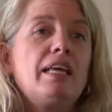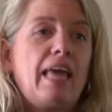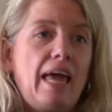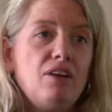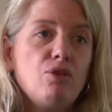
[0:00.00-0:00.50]

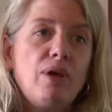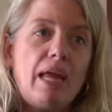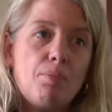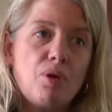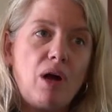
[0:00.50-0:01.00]
can
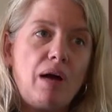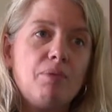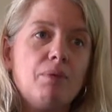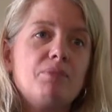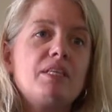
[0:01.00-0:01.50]
create
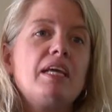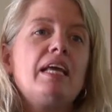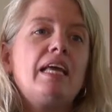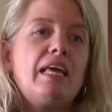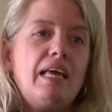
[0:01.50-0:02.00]
problems
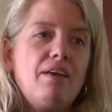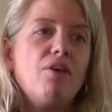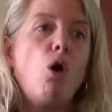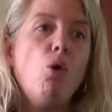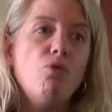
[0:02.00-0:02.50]

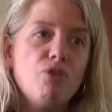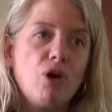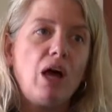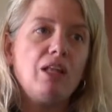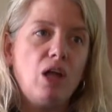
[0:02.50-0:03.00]

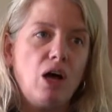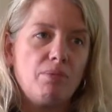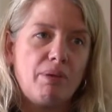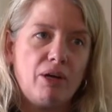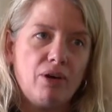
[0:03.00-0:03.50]
over a
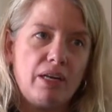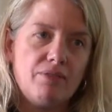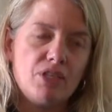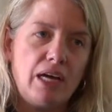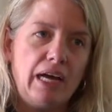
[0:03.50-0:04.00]
long period
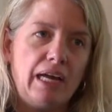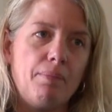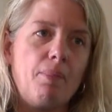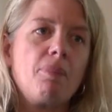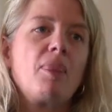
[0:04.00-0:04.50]
of time.